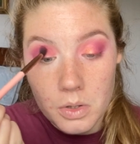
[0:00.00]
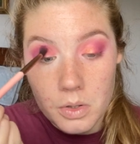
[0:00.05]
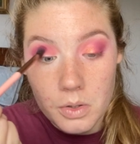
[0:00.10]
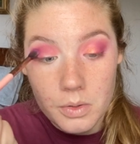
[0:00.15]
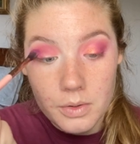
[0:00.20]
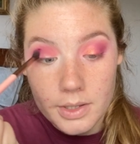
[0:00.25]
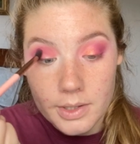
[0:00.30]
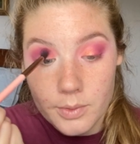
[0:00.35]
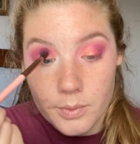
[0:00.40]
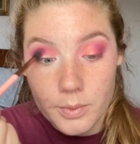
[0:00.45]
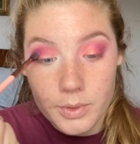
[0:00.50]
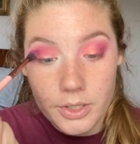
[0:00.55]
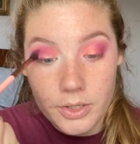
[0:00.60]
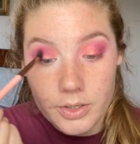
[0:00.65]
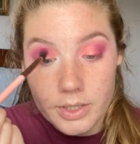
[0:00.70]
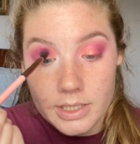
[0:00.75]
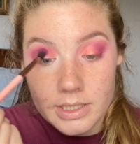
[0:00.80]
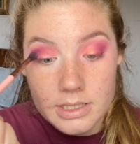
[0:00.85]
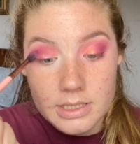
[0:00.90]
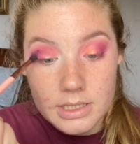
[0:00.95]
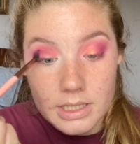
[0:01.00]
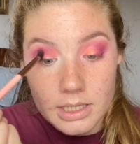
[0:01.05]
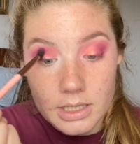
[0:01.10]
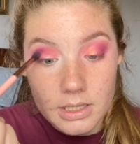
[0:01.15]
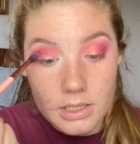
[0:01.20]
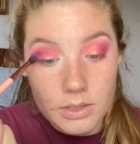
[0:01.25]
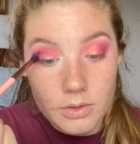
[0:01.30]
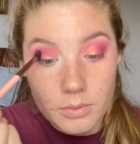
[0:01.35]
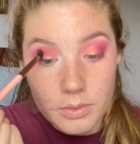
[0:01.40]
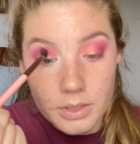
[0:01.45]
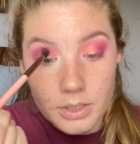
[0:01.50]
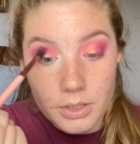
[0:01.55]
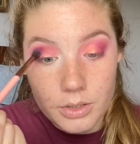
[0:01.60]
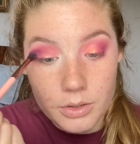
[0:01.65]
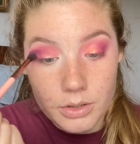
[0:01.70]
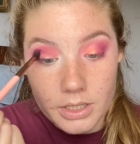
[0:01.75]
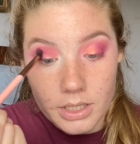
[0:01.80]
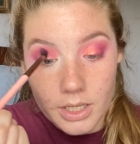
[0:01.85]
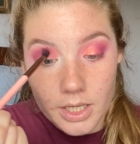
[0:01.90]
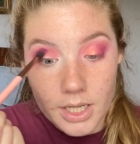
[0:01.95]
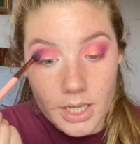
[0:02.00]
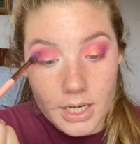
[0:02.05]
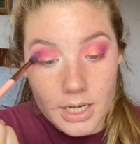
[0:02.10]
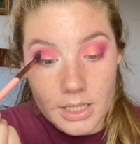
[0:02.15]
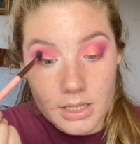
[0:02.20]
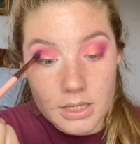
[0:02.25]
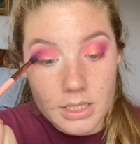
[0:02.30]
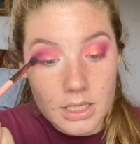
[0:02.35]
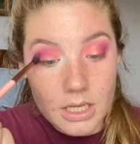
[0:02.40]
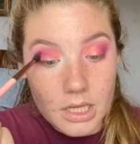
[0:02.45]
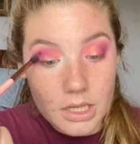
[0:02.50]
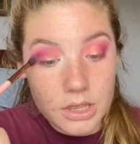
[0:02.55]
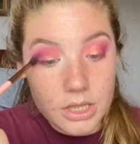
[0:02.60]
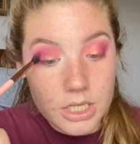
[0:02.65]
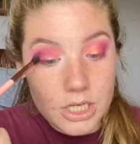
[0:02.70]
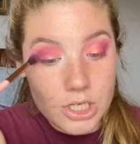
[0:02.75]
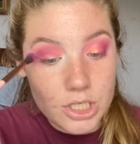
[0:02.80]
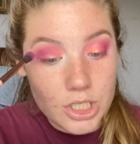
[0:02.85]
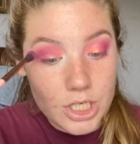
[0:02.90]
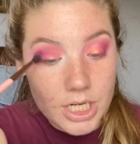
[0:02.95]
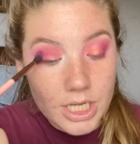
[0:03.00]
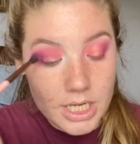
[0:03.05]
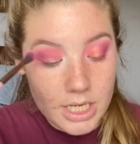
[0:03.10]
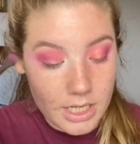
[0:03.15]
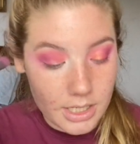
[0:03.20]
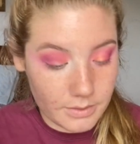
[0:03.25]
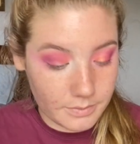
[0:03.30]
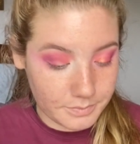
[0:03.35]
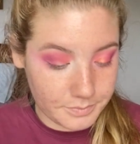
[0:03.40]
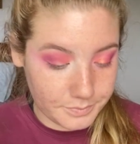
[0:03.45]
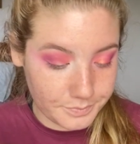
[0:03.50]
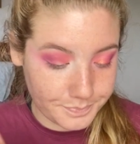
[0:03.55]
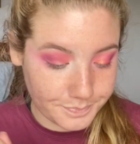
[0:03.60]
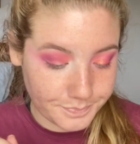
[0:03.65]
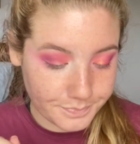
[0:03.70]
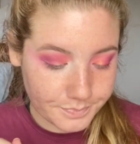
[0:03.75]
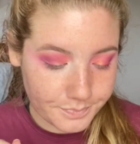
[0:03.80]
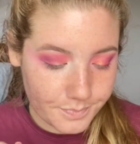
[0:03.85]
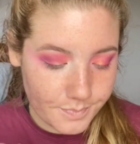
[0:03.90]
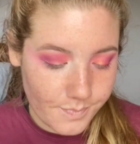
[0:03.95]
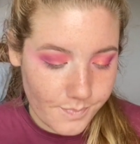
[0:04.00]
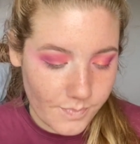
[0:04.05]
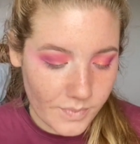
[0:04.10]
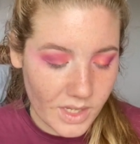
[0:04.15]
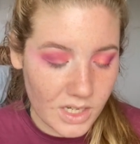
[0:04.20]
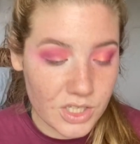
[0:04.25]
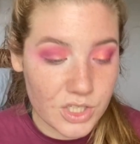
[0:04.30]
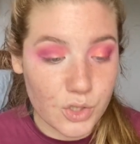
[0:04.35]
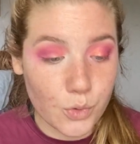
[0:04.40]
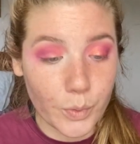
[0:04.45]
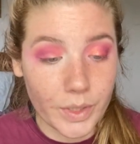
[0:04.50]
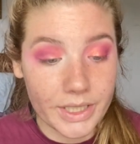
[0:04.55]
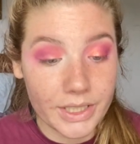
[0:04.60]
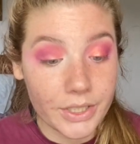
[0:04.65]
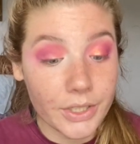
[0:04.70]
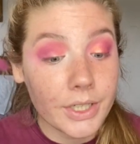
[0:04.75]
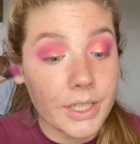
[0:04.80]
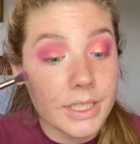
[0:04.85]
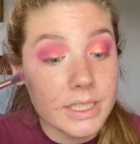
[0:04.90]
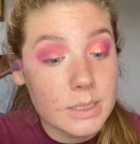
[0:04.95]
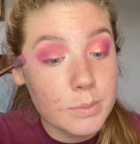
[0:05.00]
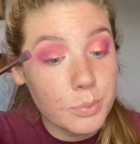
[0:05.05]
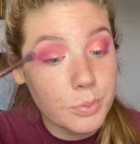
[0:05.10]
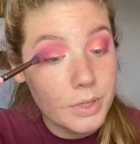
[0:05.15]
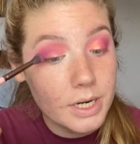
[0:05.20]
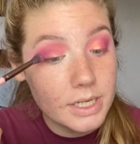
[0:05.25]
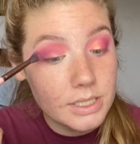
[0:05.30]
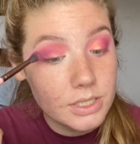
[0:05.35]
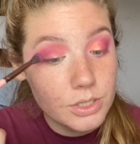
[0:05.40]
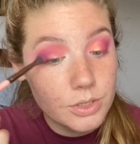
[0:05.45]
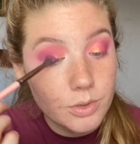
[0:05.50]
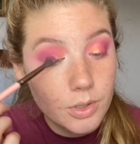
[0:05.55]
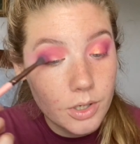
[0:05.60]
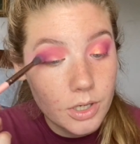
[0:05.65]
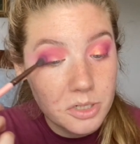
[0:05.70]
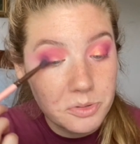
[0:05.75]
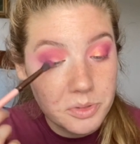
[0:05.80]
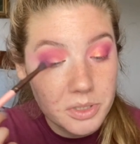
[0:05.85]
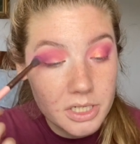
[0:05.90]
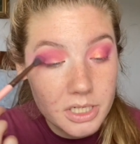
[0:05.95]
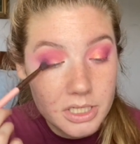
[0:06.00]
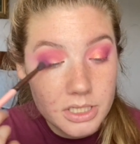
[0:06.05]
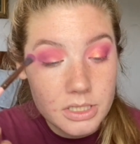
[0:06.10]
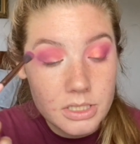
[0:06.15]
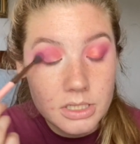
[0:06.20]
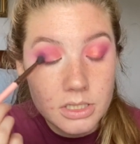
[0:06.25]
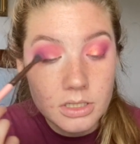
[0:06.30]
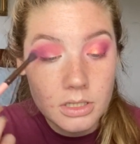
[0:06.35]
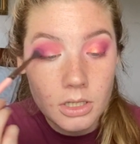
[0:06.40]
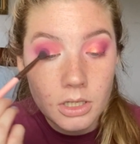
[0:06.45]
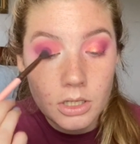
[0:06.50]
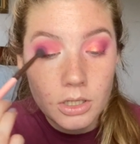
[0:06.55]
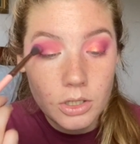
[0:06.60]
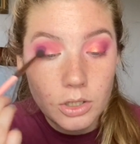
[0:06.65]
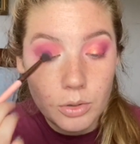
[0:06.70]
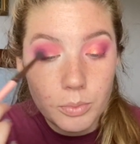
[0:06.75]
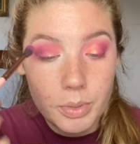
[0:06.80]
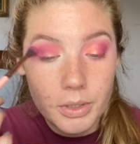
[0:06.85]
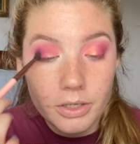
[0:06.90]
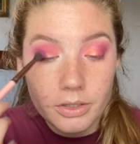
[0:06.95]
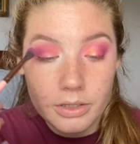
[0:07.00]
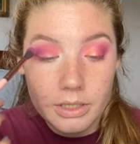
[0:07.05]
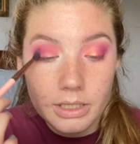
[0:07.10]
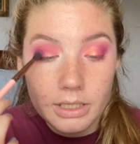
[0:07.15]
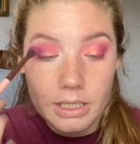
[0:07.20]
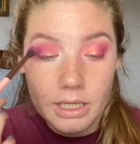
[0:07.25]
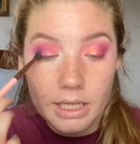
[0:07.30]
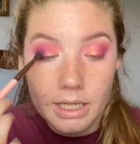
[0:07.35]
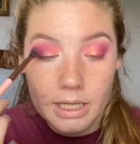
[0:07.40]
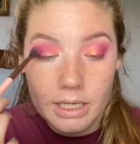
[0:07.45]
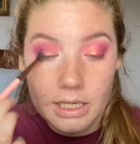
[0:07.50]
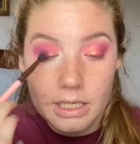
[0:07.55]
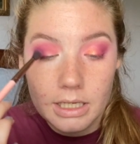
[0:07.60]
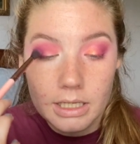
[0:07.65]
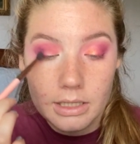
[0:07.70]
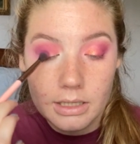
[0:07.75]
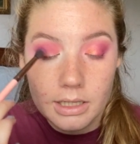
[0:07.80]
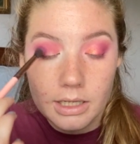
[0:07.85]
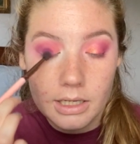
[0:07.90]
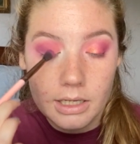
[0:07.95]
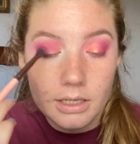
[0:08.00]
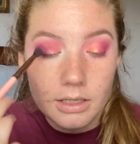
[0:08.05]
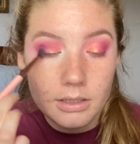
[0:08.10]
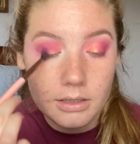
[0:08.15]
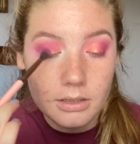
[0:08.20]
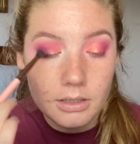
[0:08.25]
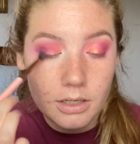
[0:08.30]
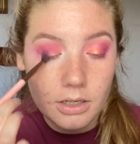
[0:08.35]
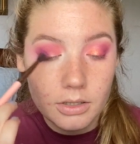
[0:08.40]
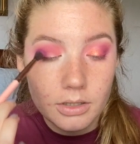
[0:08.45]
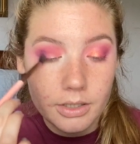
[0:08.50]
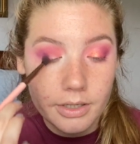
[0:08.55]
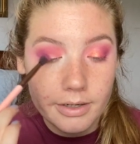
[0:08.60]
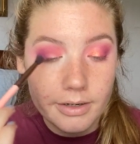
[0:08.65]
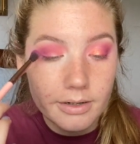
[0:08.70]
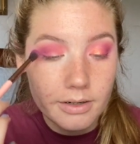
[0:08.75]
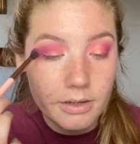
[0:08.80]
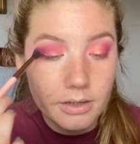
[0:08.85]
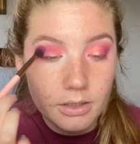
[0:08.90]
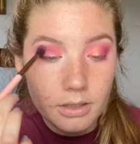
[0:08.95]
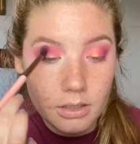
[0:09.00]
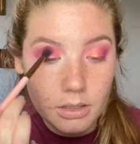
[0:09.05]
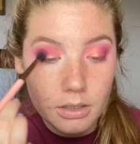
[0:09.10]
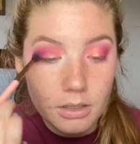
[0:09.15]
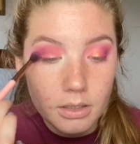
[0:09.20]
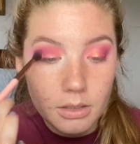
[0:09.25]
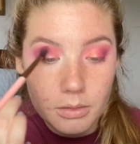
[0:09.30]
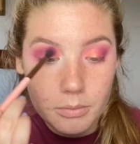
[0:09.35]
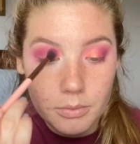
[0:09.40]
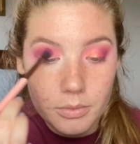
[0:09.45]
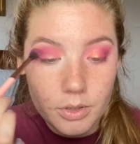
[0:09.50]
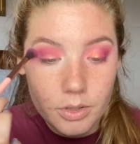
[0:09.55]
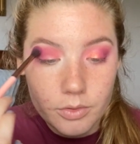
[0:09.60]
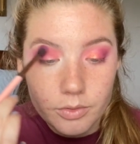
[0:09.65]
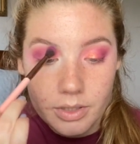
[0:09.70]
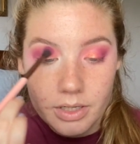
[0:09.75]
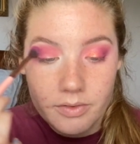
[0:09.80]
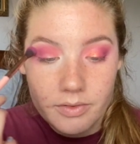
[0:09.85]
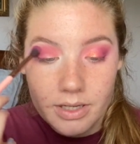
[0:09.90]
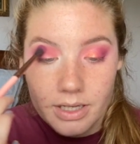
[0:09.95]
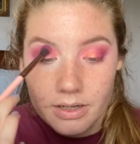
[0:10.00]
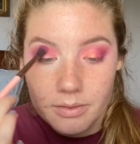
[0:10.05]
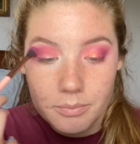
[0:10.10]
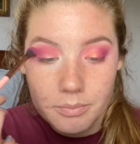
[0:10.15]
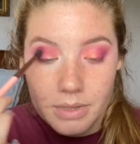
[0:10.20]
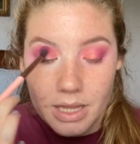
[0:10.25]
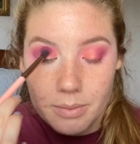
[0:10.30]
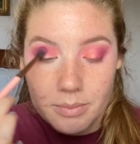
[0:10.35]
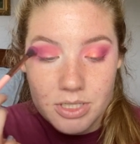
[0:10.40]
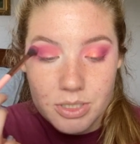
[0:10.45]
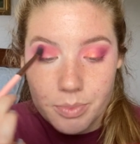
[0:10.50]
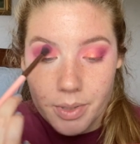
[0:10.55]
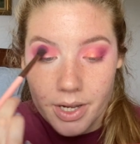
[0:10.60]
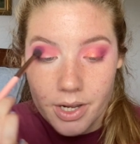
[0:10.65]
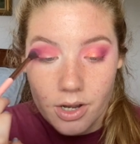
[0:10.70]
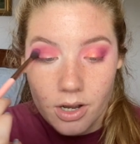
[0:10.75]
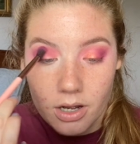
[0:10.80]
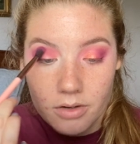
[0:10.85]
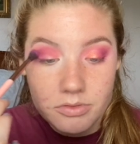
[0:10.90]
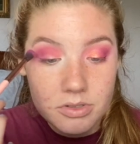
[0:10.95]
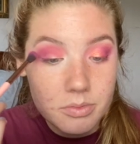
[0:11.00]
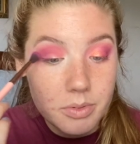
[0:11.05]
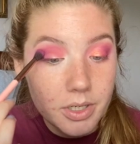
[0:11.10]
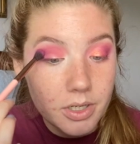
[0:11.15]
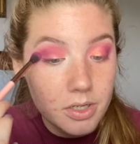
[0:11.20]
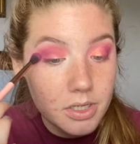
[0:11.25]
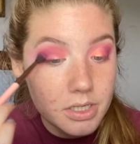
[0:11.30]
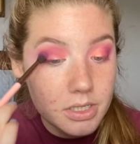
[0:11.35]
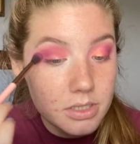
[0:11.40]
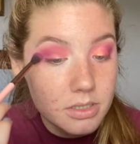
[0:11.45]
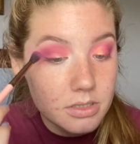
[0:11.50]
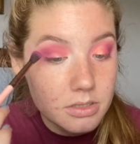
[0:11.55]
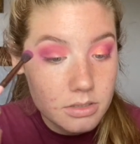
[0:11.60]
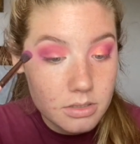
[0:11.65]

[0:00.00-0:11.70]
Like, what do you guys think? What do you think? And I think the shade Sweetener is pressed too hard because you barely get any like color. You don't even get that much payoff, to be honest.